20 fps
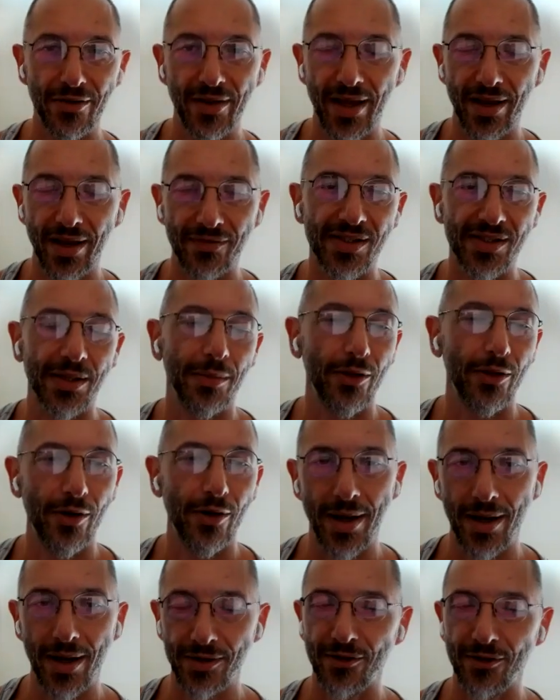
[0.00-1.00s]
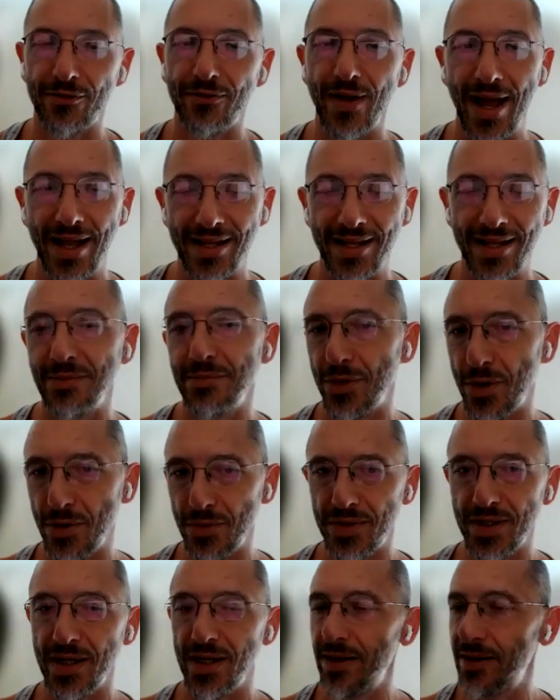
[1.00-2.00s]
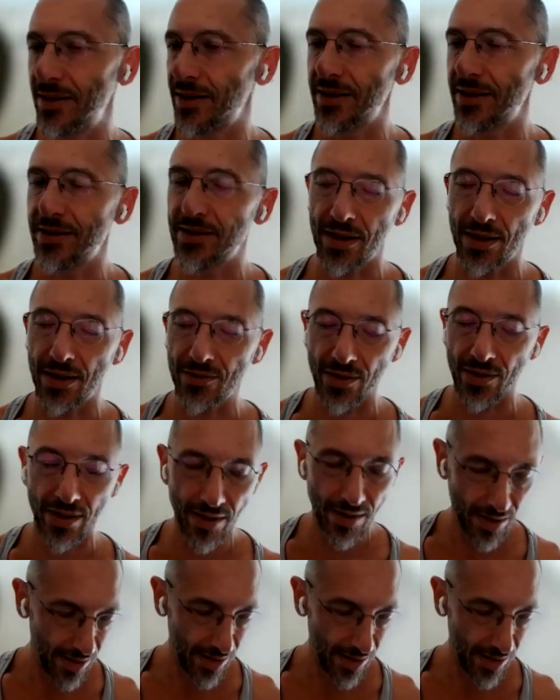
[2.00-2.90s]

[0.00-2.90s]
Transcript: They have similar amounts of fats and proteins, etc.